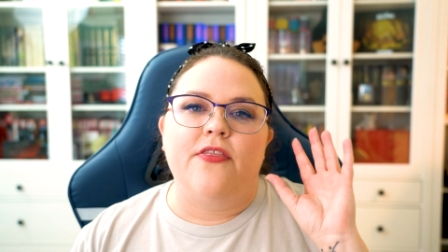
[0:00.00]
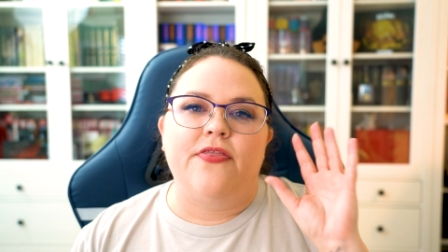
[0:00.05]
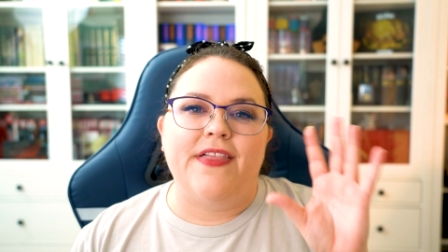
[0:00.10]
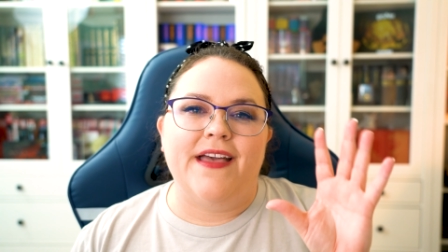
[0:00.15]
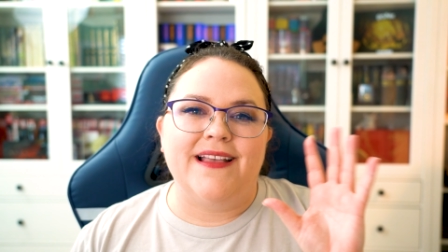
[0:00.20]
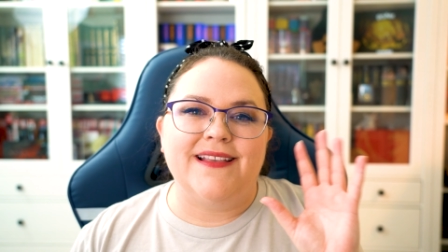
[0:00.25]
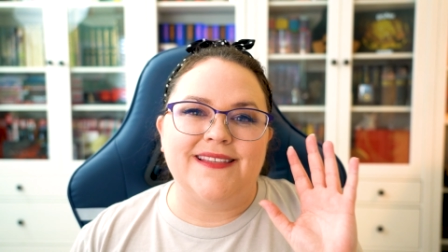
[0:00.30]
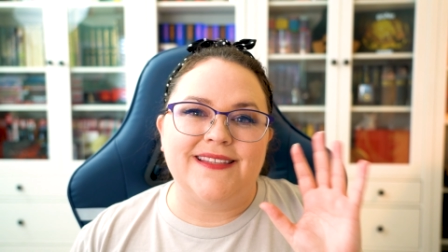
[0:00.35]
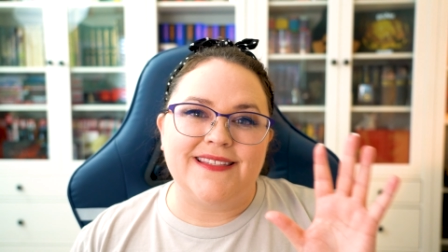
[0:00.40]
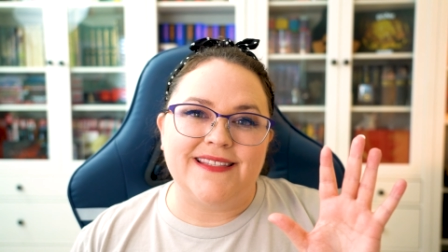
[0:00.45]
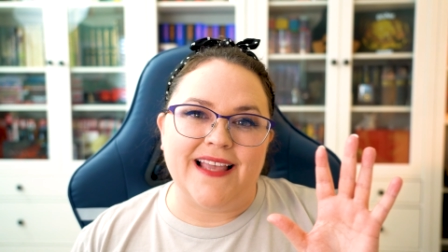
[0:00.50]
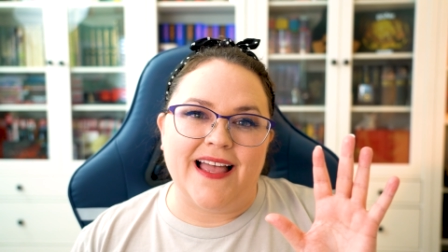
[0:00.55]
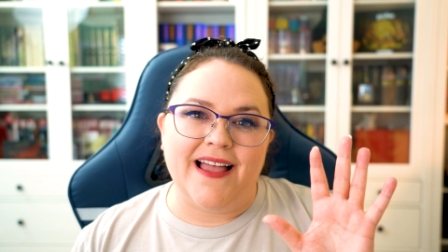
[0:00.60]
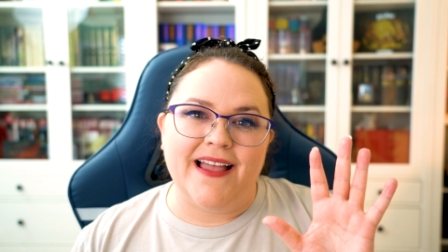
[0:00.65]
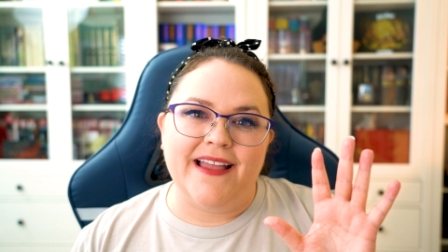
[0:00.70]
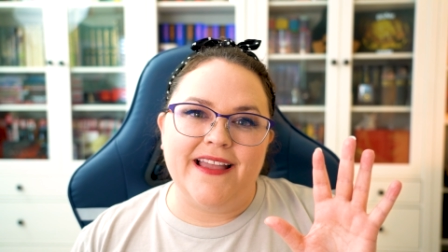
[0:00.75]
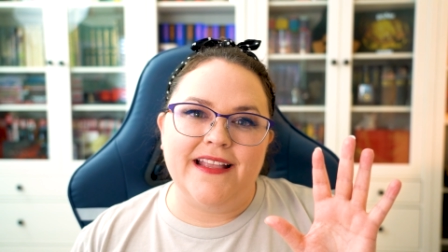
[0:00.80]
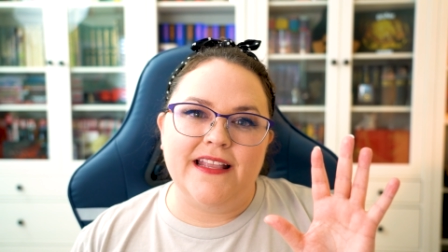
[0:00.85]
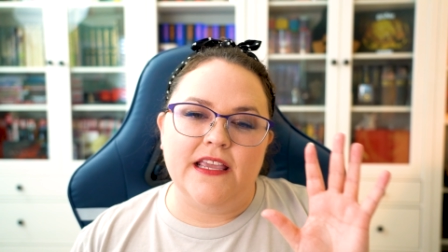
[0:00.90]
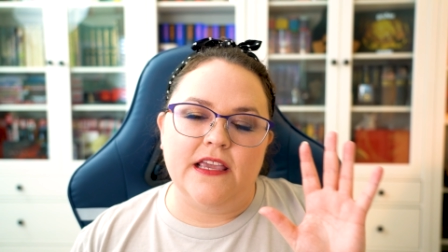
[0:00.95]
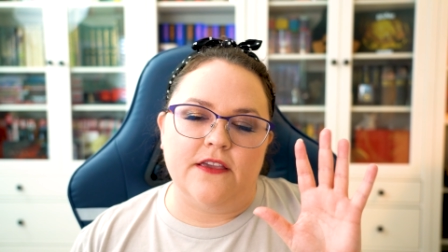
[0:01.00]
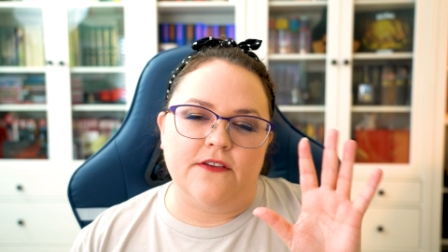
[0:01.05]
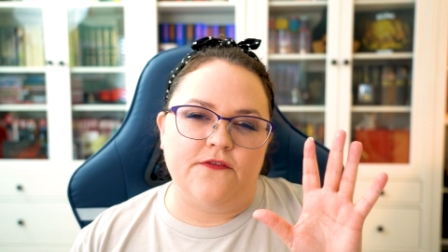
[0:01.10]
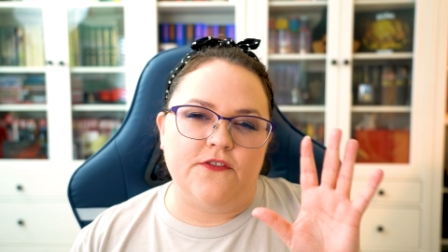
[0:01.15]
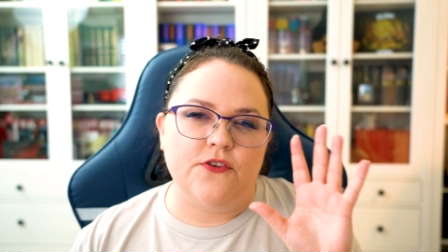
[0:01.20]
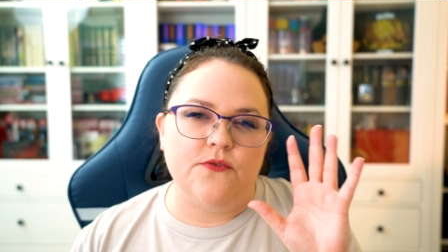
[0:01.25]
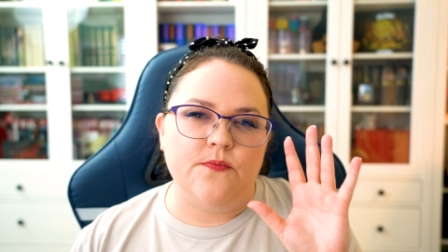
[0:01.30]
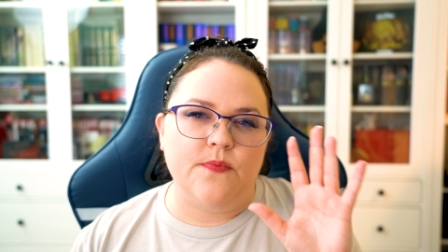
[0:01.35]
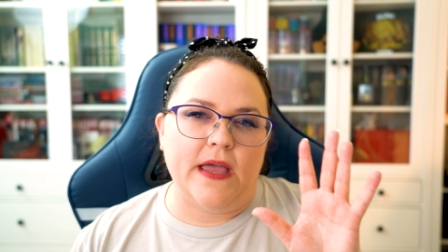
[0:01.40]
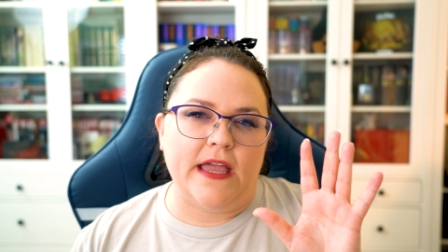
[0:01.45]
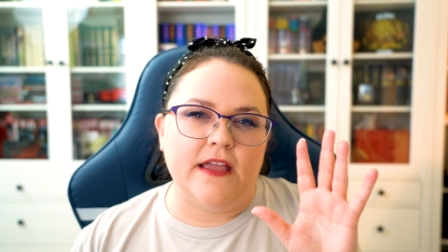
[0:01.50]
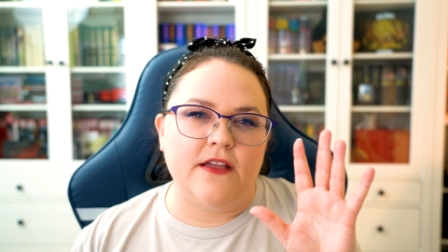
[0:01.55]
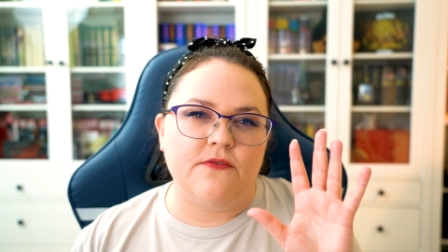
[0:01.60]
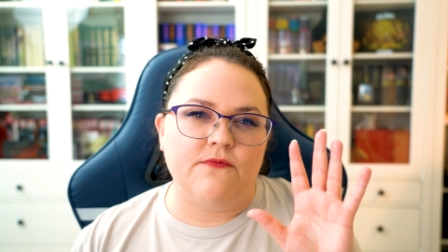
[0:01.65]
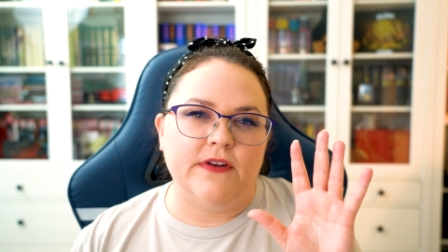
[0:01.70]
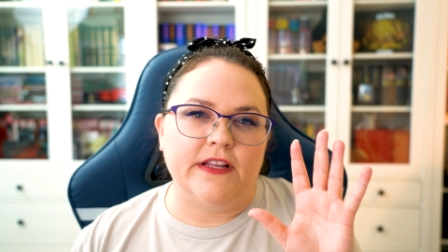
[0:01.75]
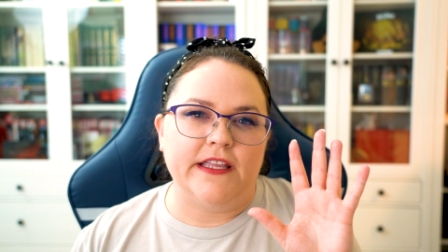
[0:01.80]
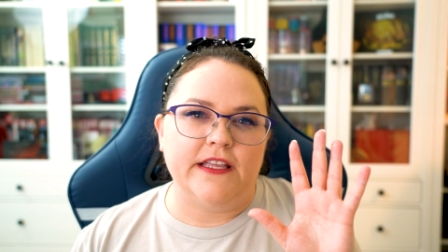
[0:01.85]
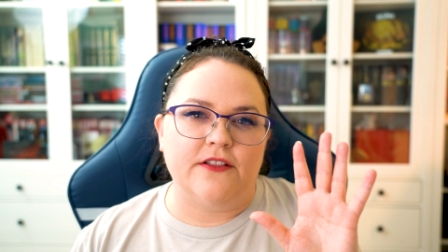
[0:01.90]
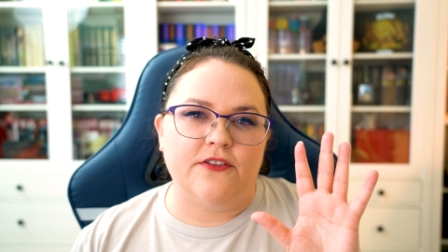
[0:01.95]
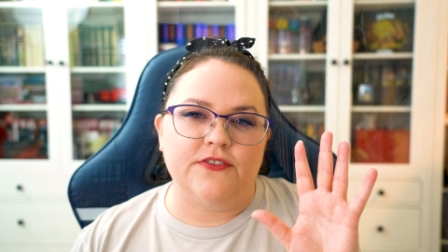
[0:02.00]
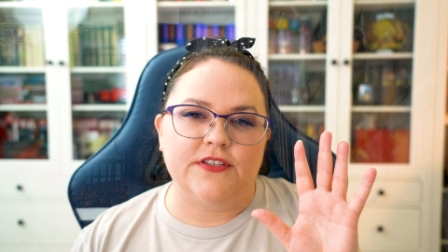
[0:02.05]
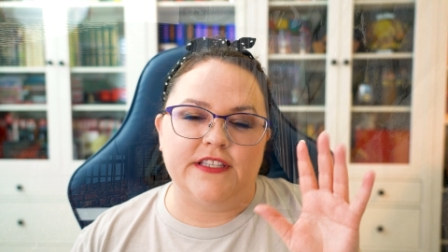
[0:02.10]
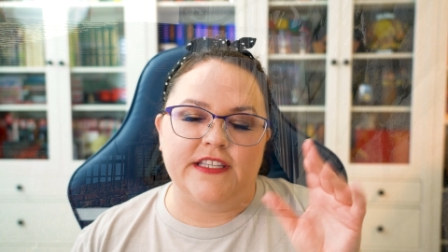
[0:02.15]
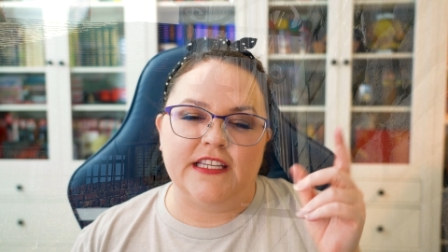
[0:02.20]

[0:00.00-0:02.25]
that sign, if you pay really close